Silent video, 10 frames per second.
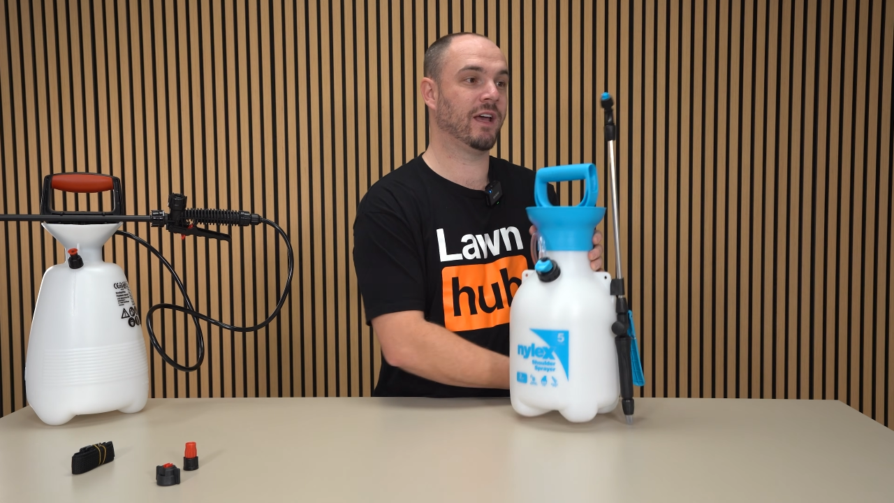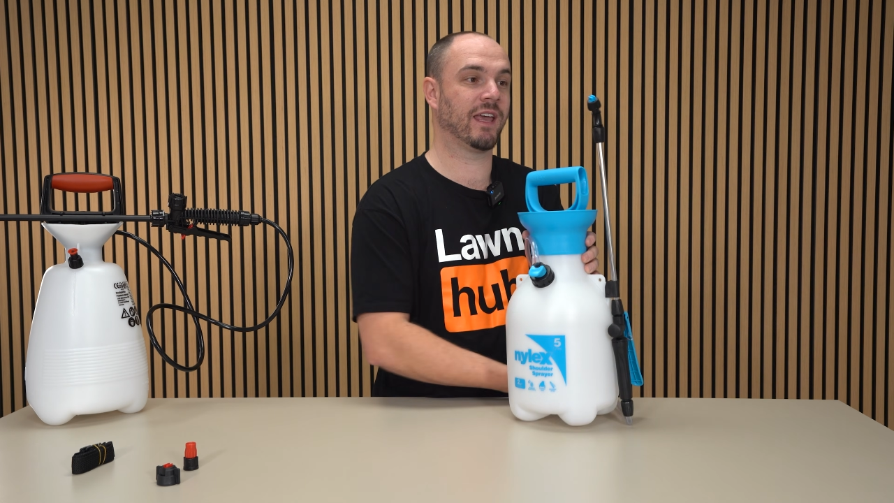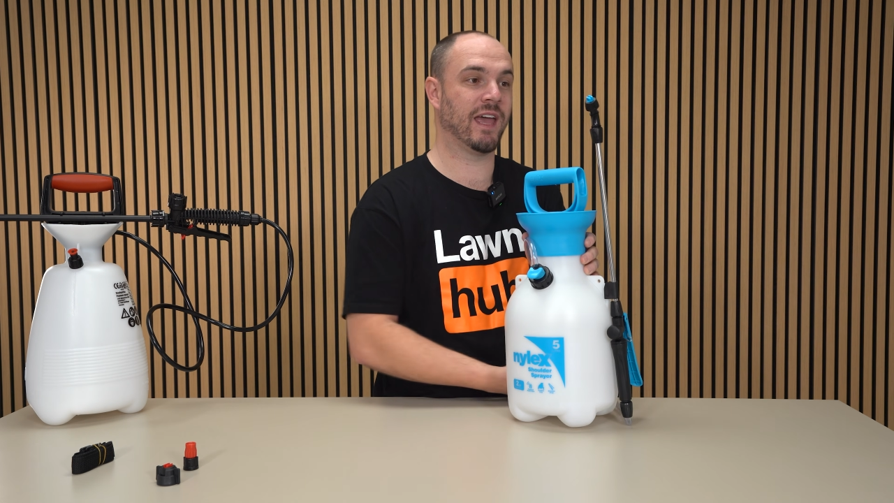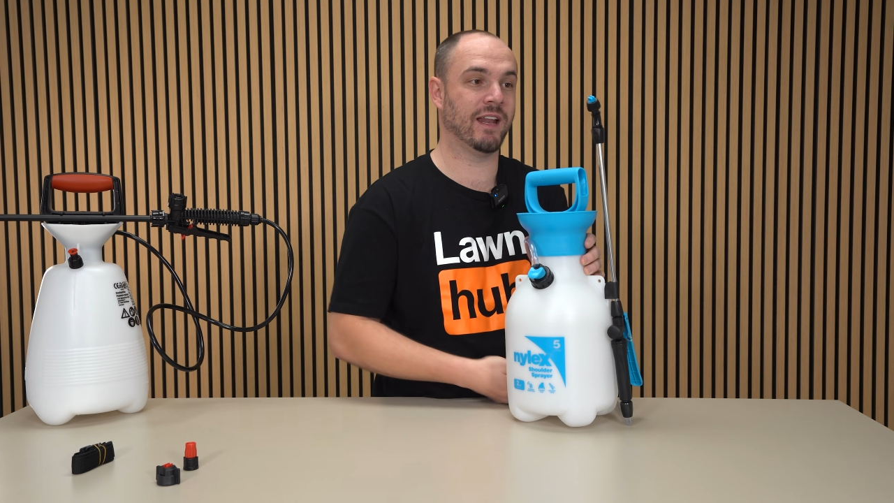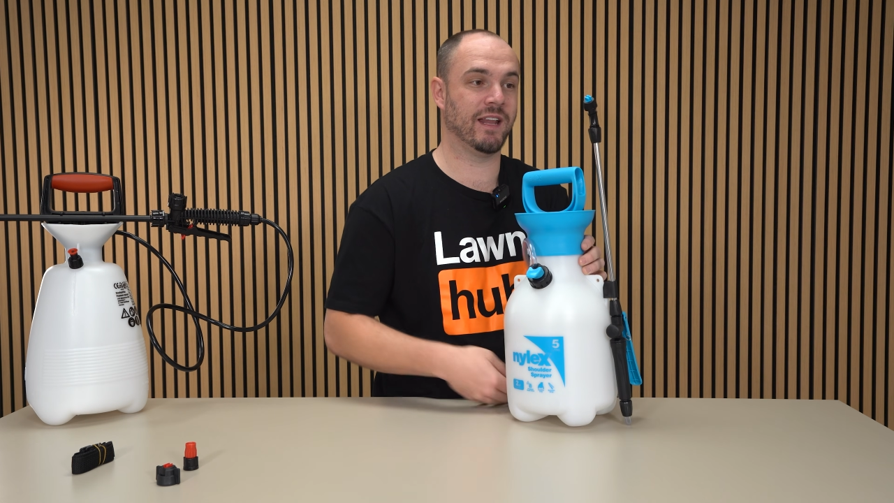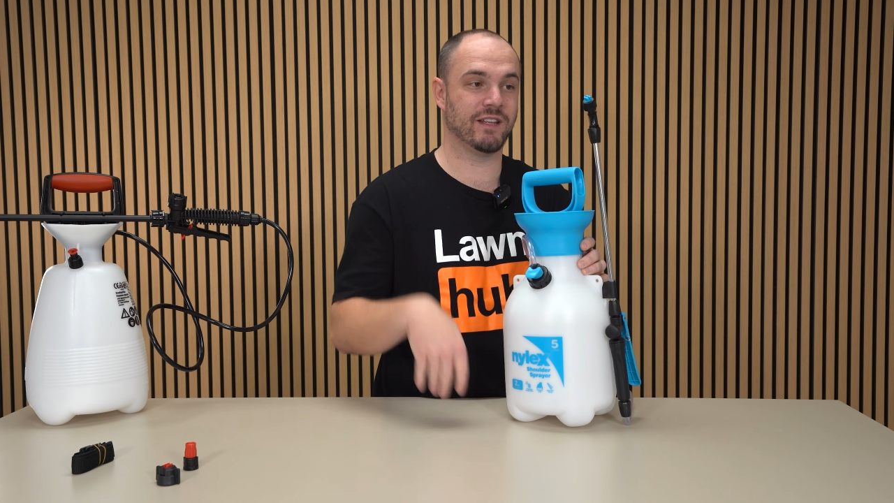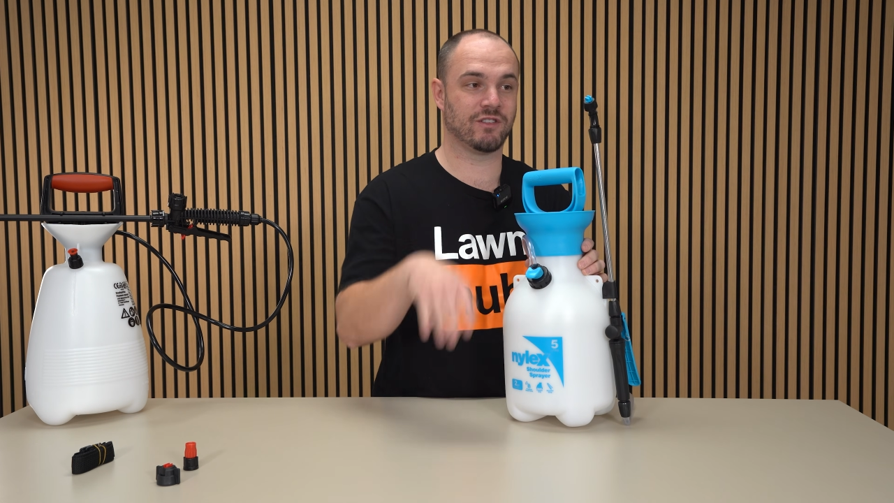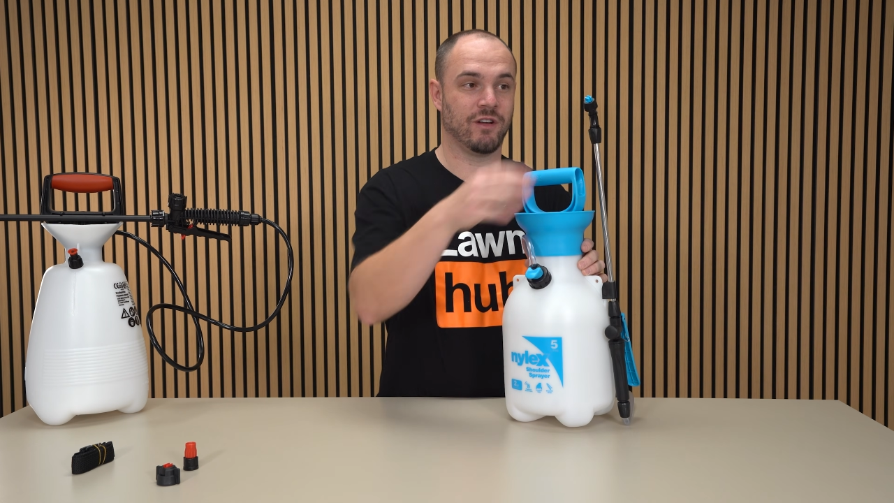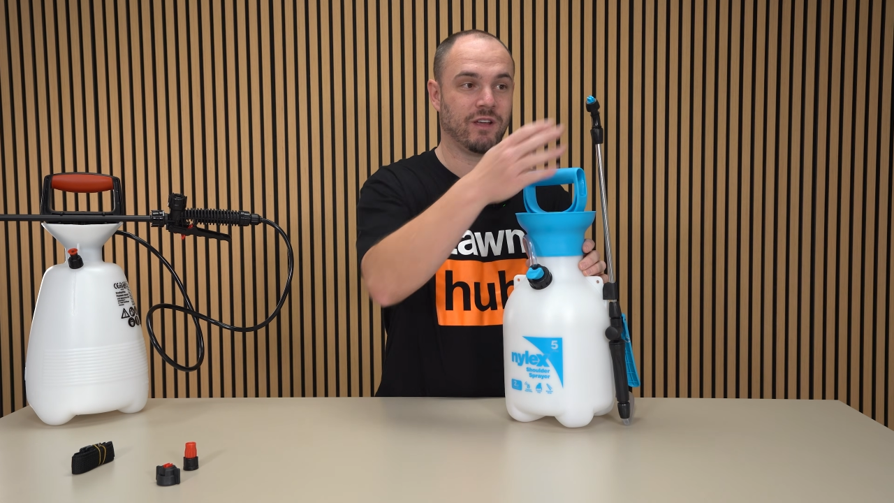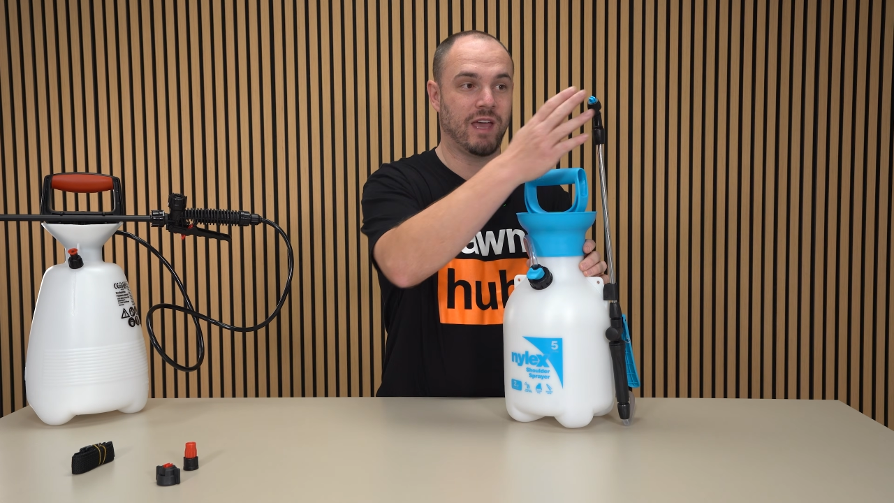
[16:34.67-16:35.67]
again, is
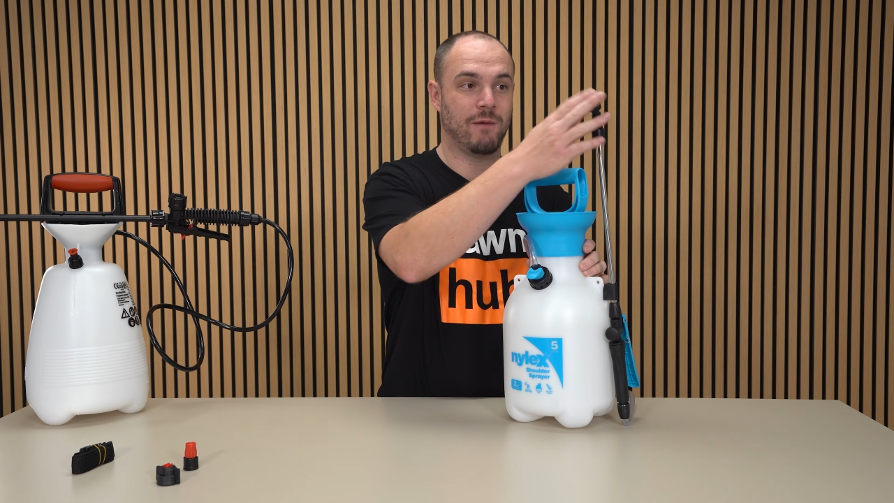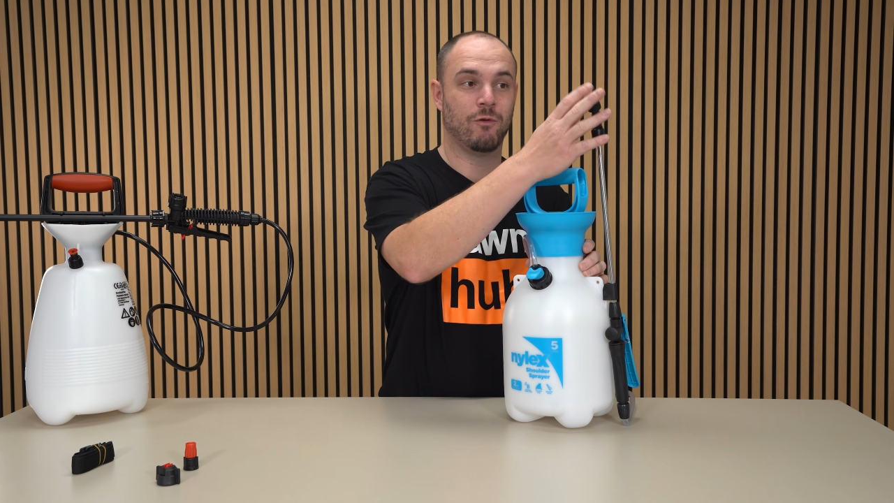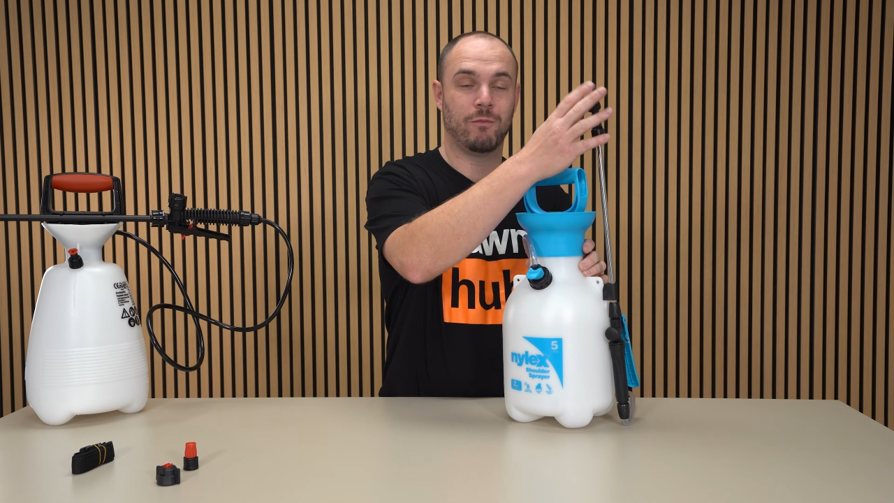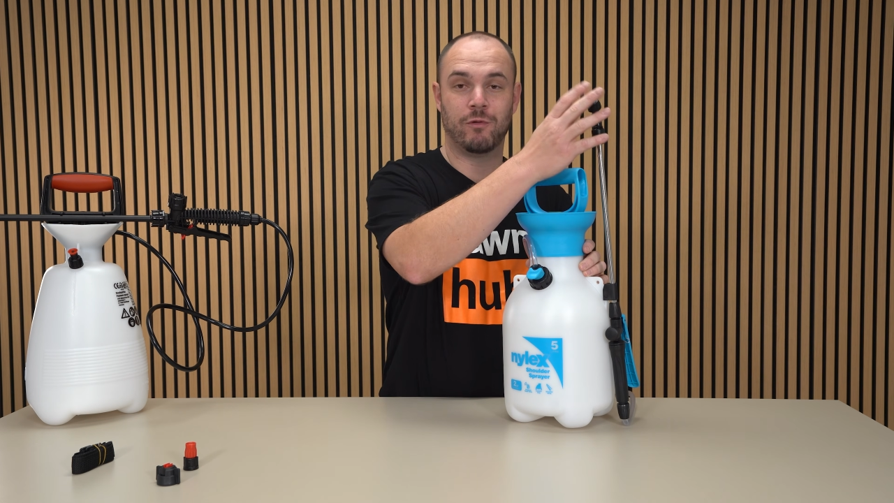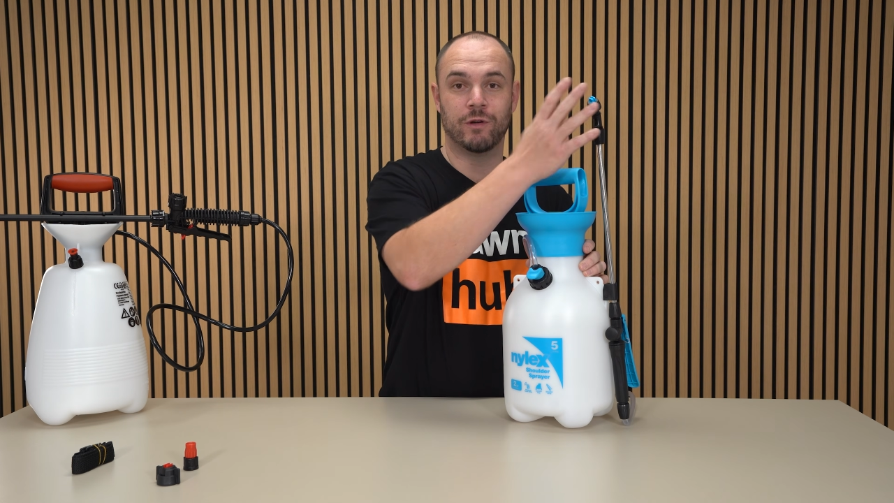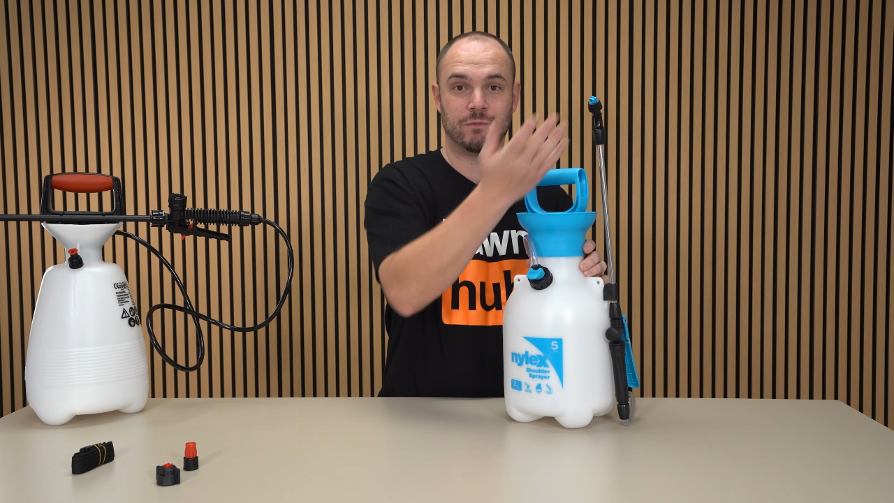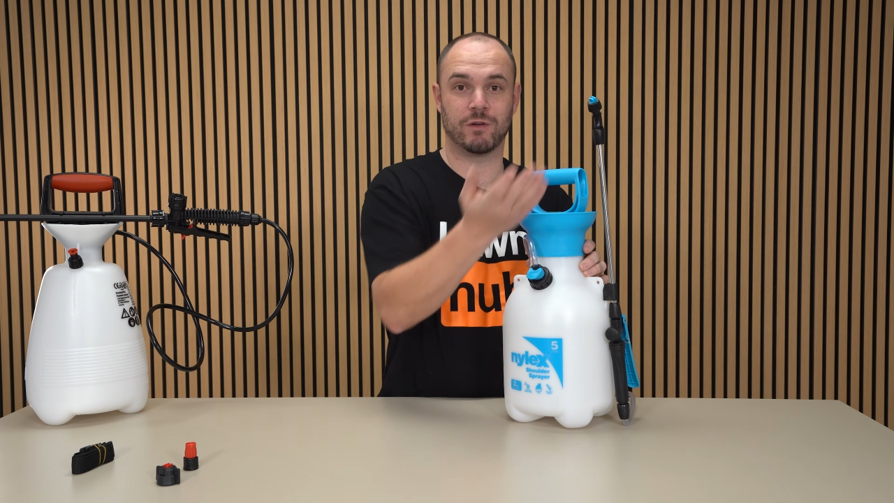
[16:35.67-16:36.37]
going to get more points